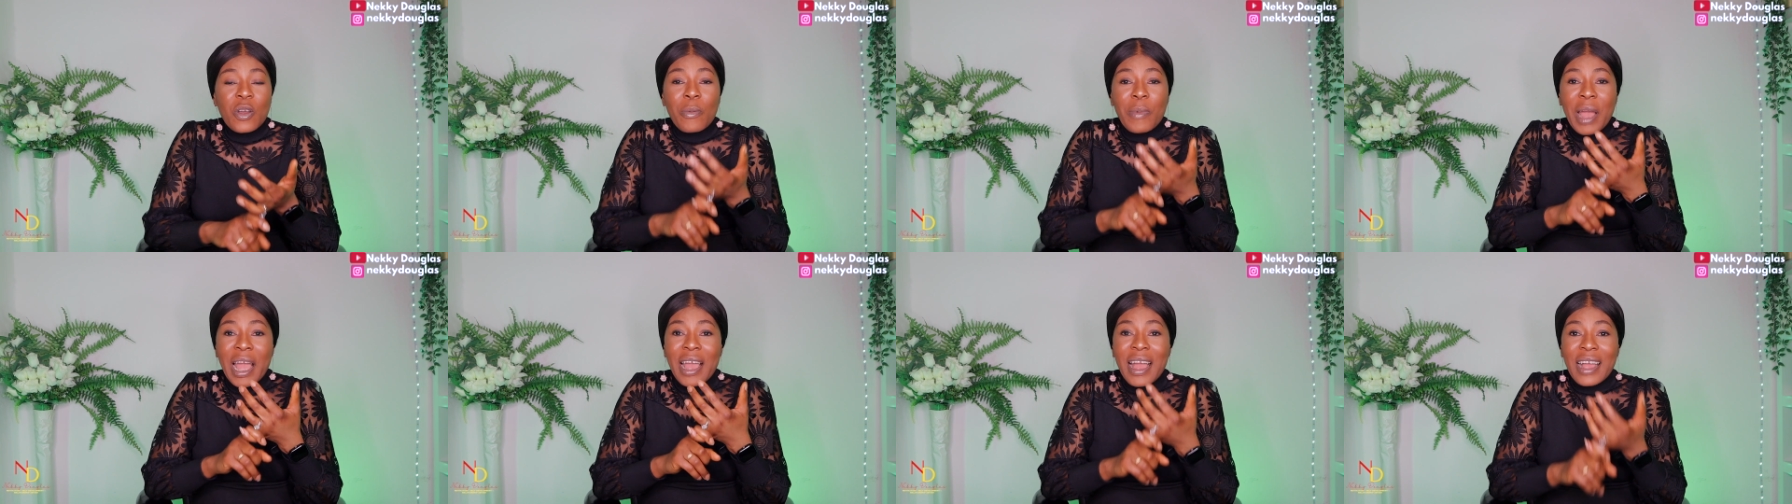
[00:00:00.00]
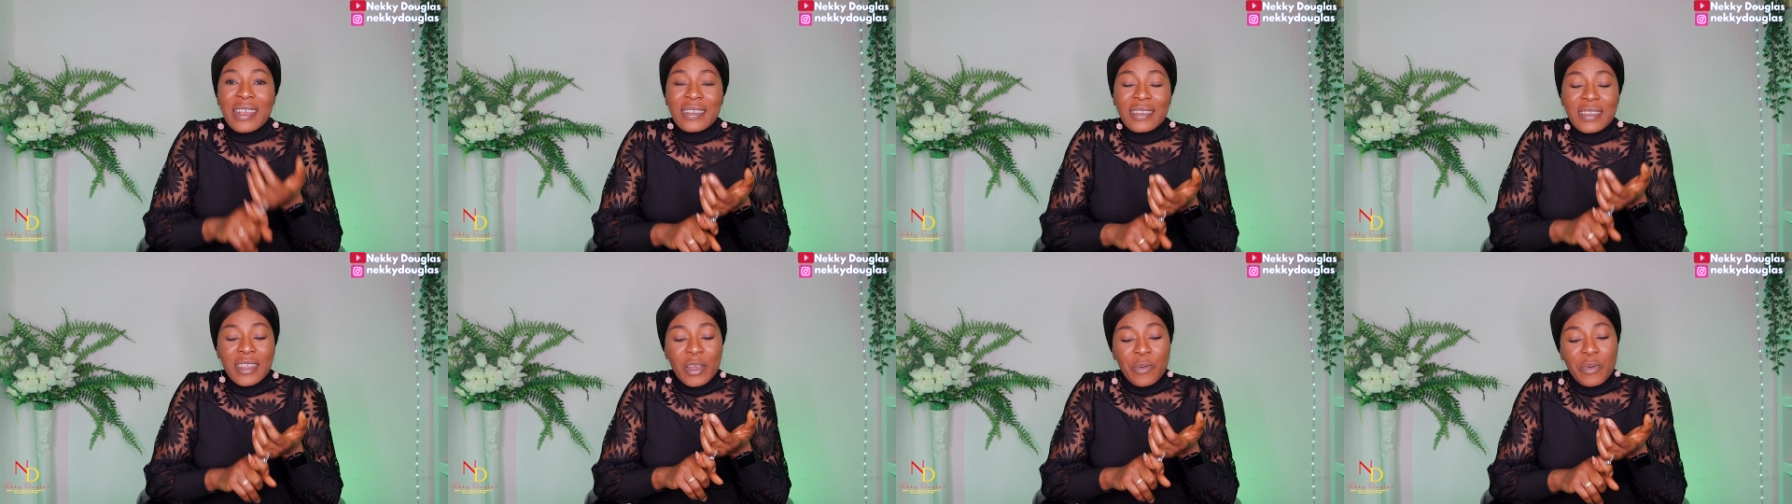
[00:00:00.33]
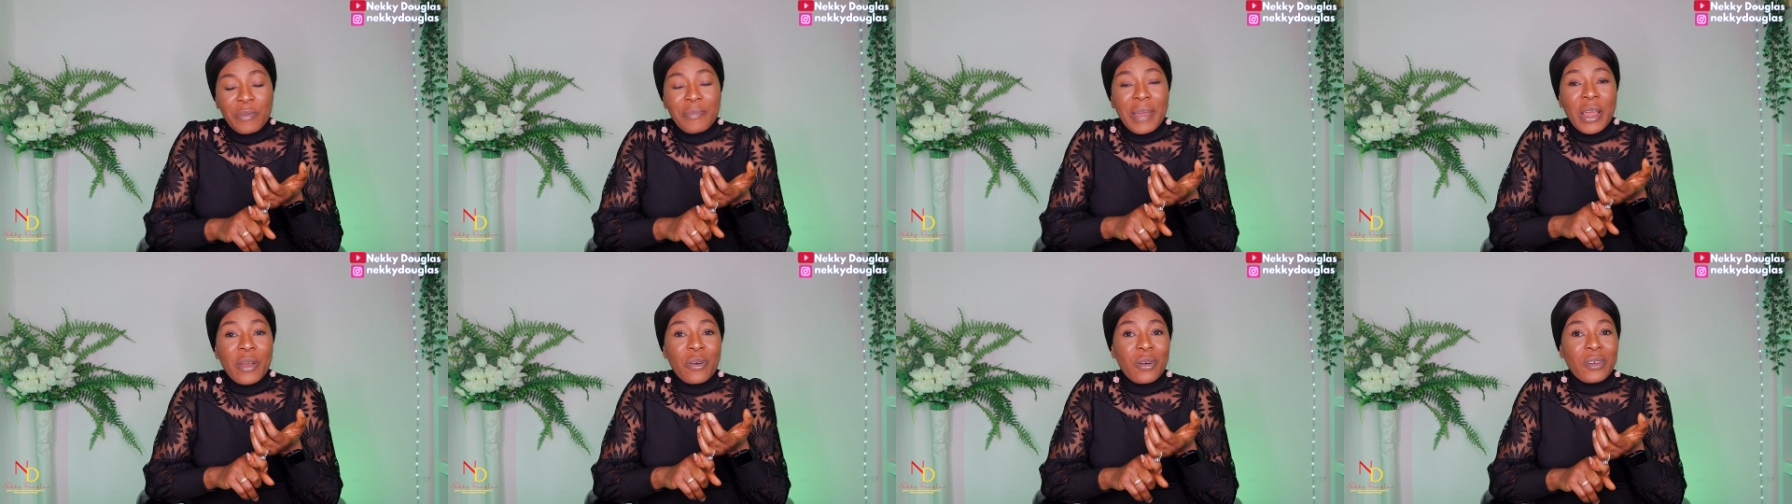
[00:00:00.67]
I stay
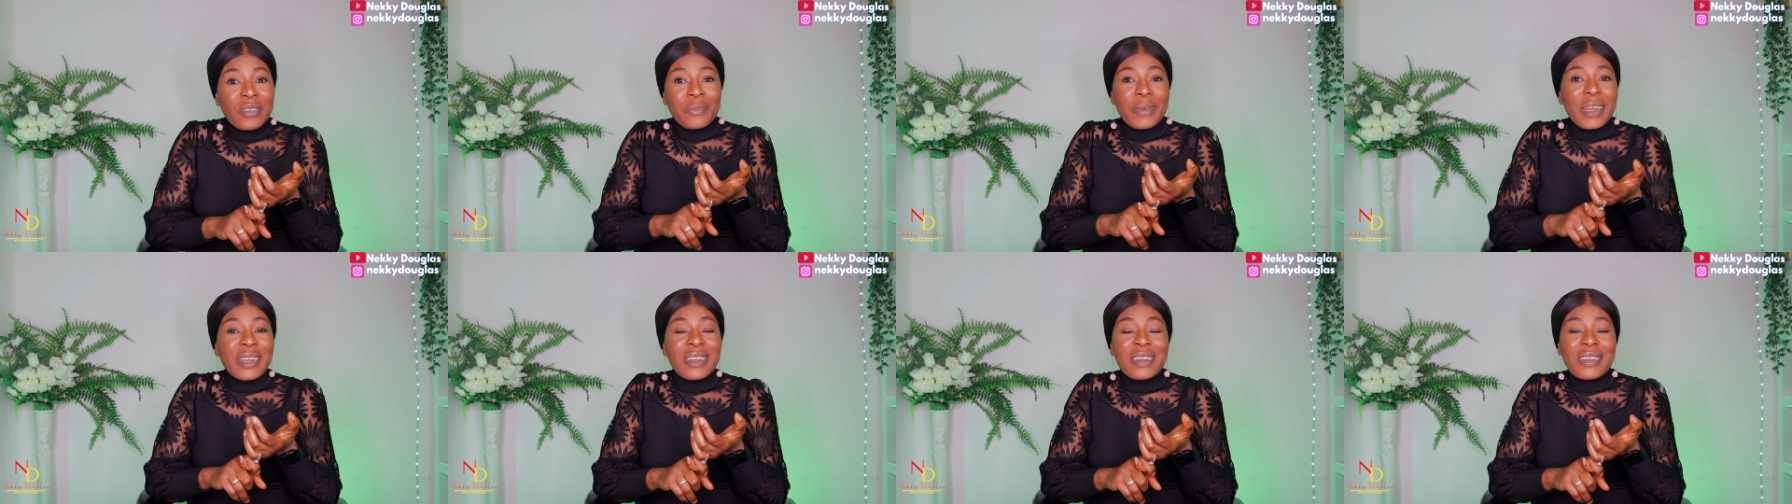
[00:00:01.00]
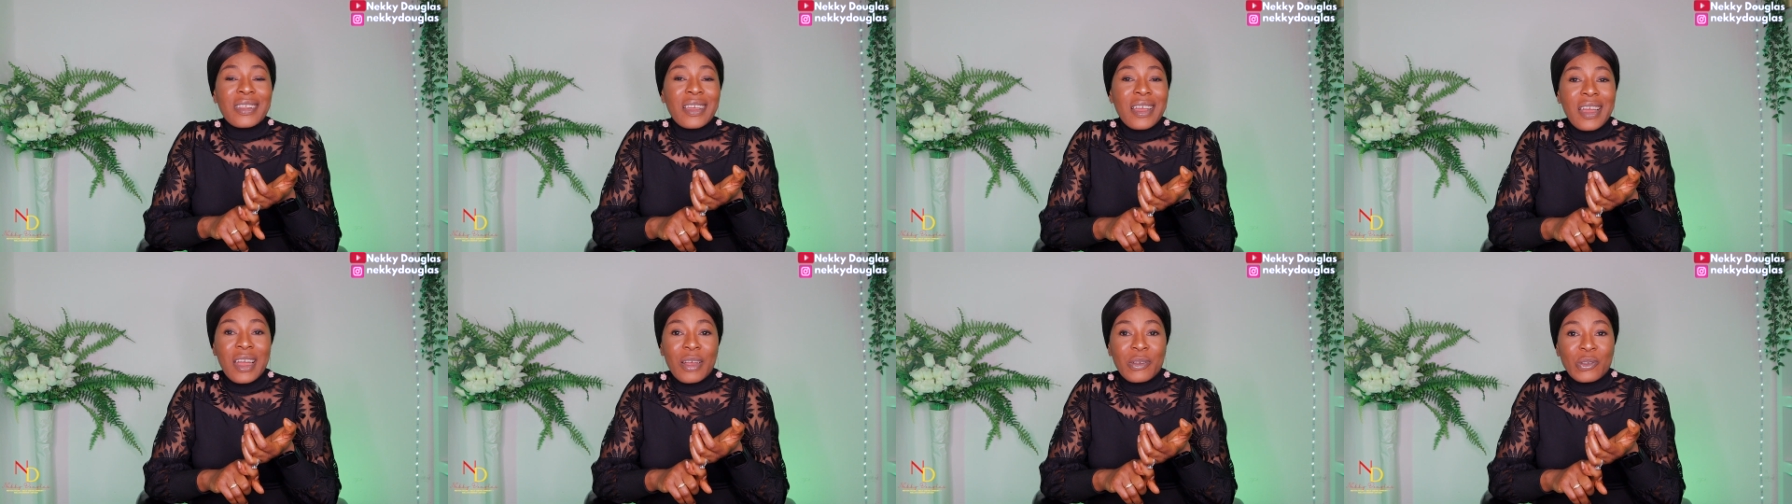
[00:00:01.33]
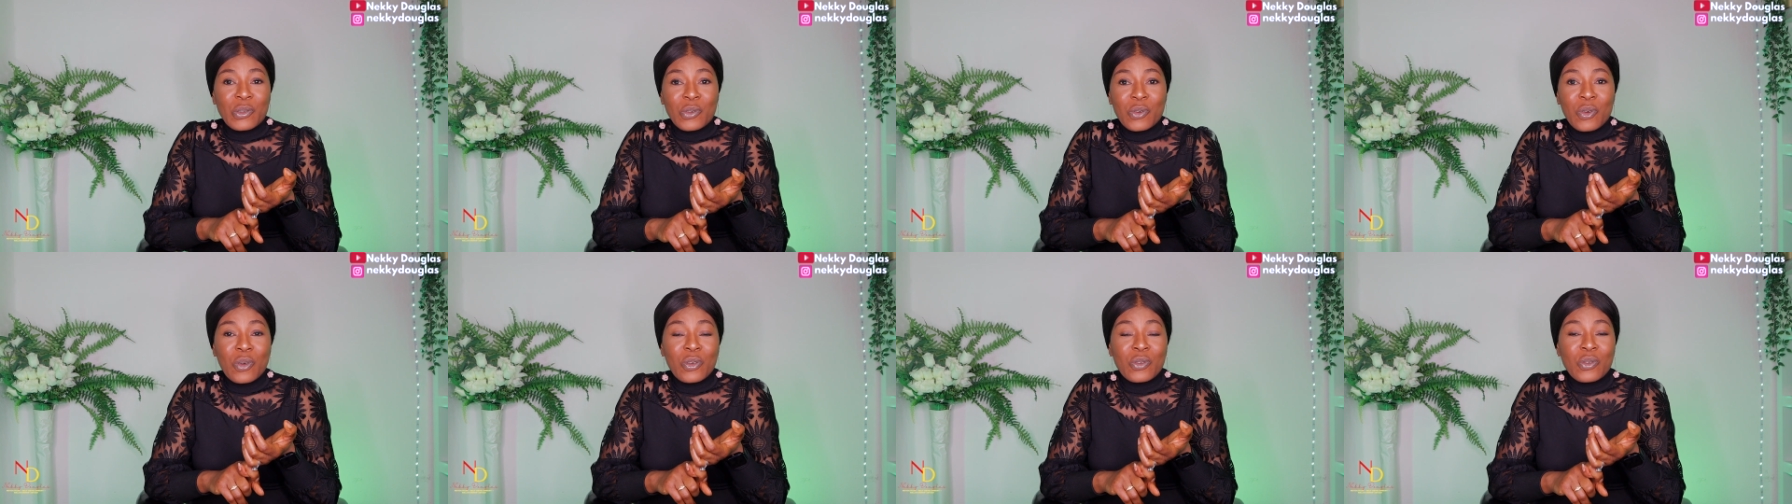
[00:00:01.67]
with my husband in the
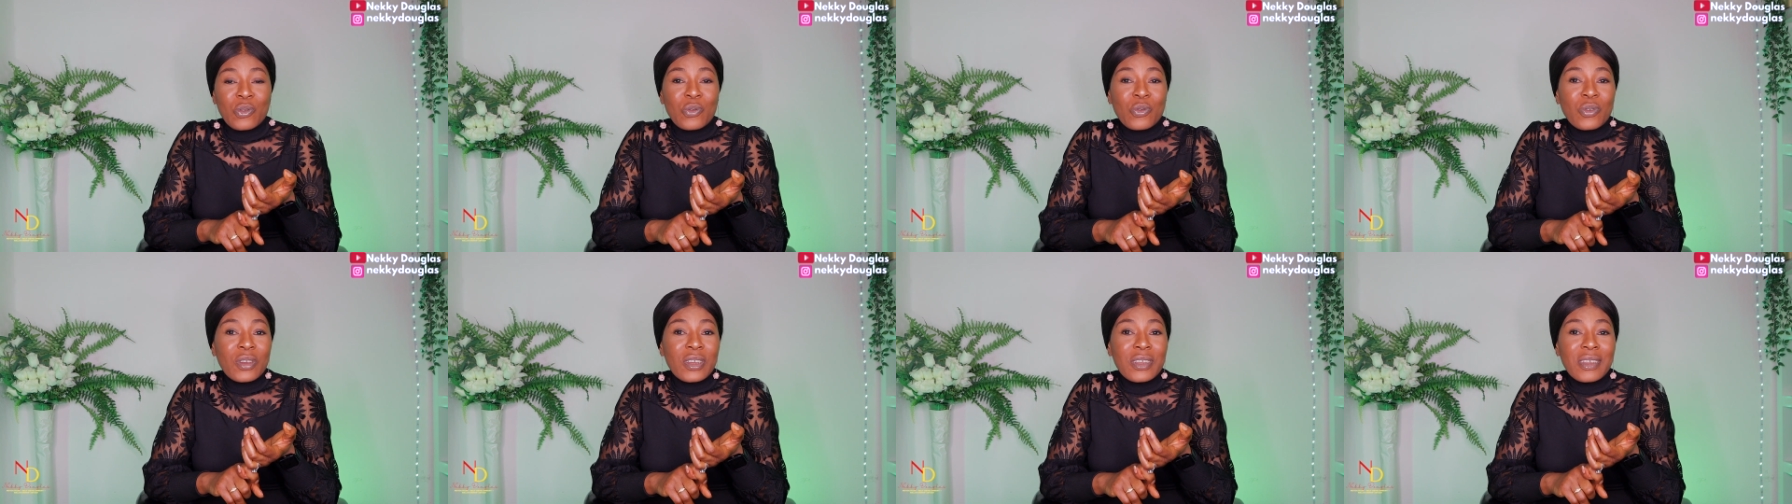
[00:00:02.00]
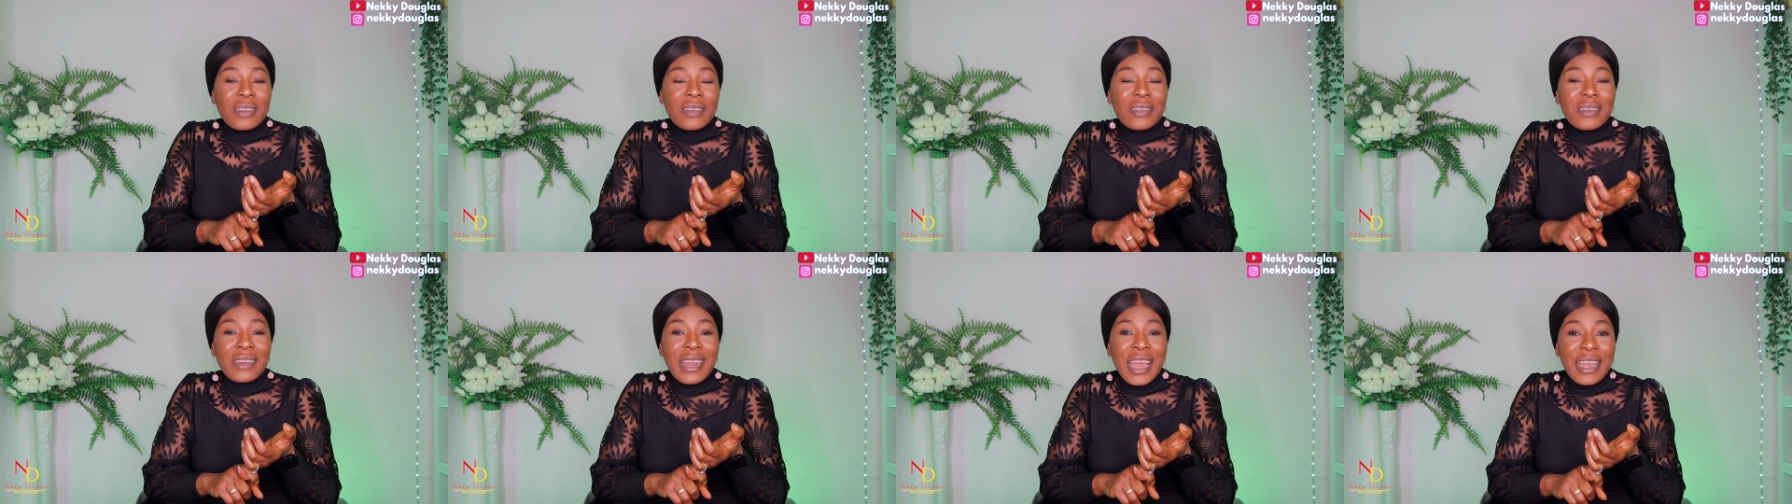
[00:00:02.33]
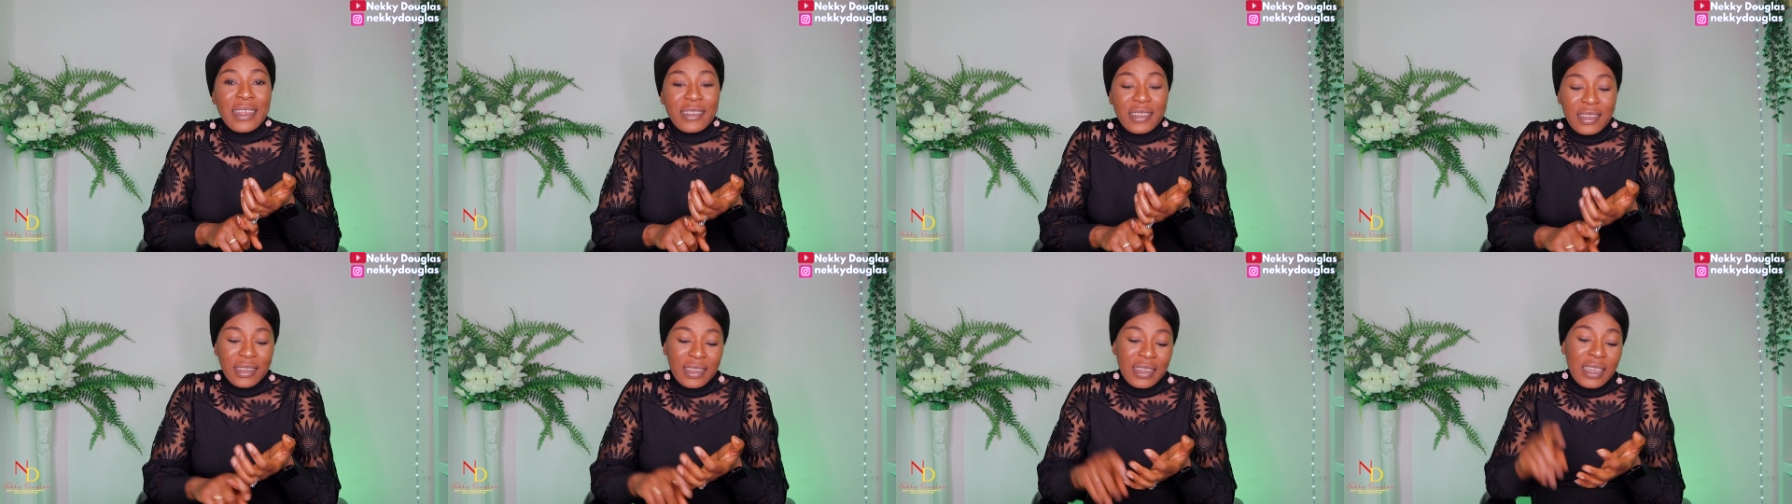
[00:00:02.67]
house all through the
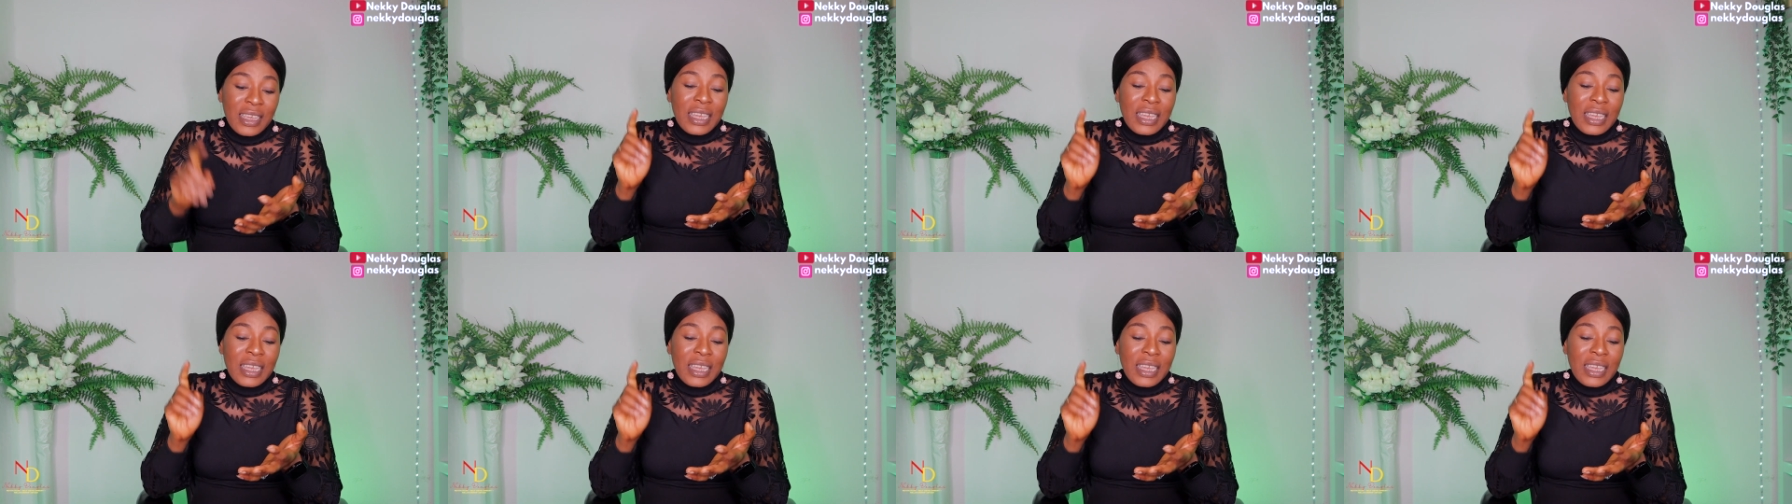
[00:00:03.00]
night.